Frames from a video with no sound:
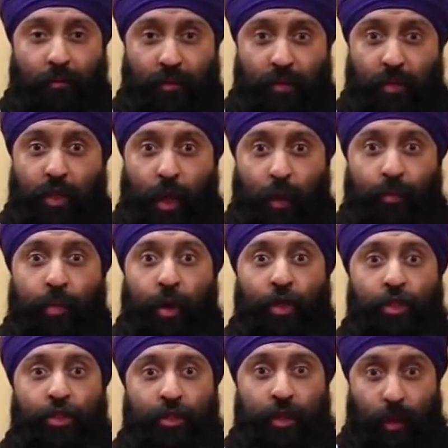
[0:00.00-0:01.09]
you know,
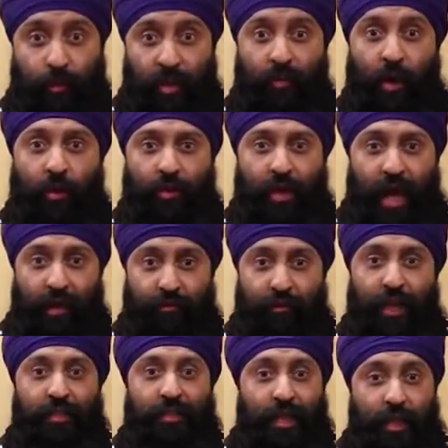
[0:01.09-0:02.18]
push and promote their
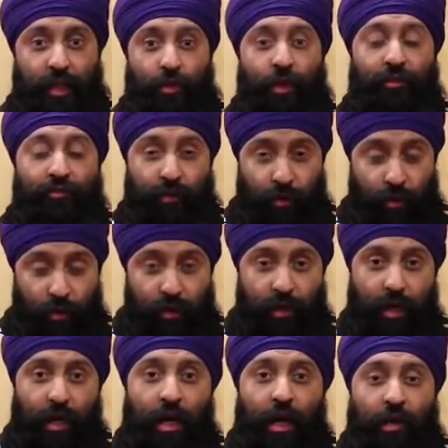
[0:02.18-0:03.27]
events that they're doing for
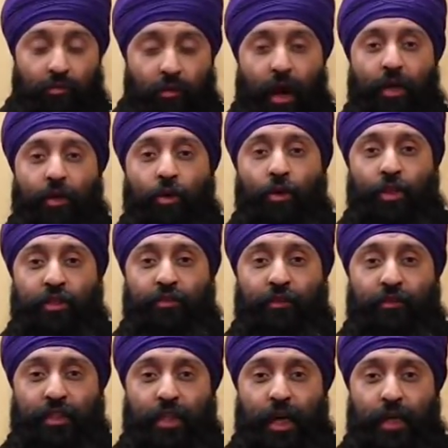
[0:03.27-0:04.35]
the right cause for
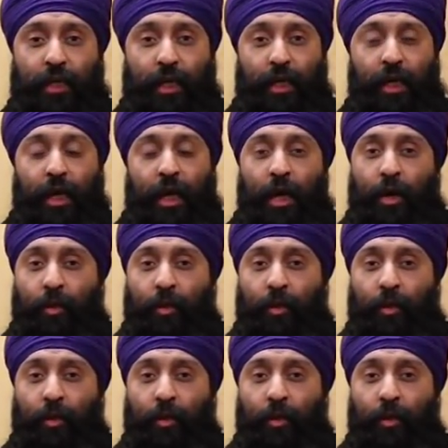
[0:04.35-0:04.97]
Vaisakhi.